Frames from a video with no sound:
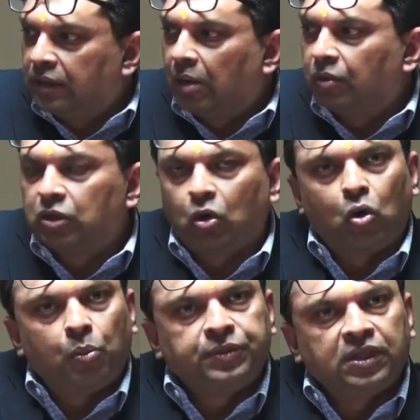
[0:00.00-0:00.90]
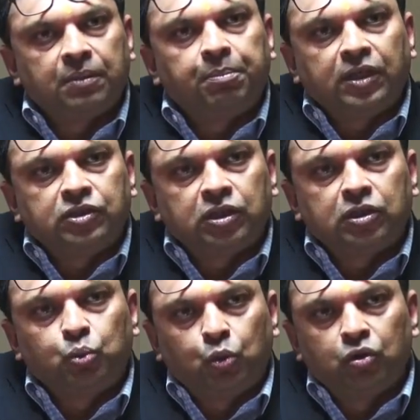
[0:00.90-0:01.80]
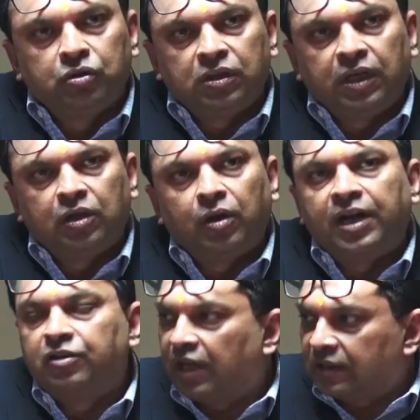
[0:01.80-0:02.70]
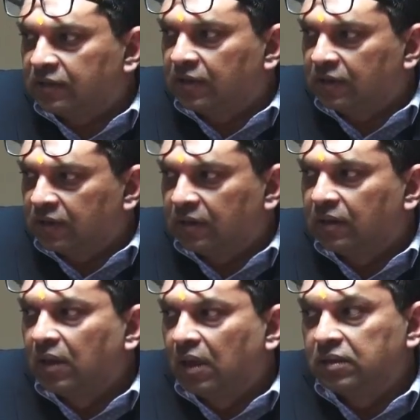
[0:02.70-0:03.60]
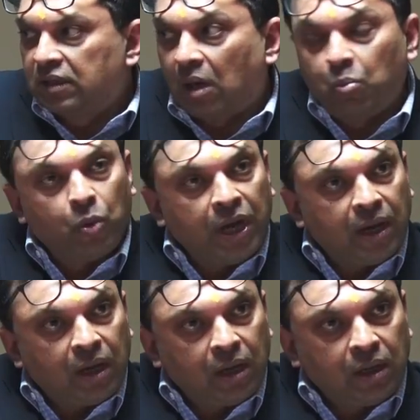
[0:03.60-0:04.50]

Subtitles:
There was a hope that the budget would, address this in some way.